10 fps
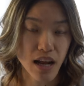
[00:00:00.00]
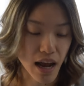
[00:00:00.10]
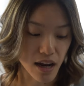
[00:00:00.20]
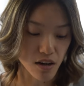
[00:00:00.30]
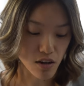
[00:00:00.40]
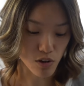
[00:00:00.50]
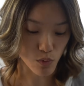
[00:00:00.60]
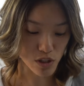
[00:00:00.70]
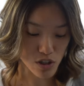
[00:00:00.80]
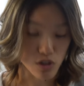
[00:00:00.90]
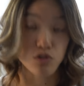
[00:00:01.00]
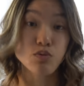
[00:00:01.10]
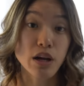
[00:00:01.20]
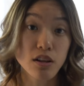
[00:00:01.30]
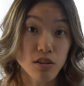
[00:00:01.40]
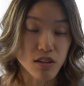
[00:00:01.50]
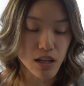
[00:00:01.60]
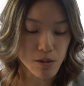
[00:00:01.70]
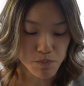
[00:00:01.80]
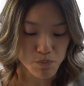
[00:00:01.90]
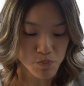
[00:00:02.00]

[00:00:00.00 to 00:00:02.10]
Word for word: had another one to use regularly.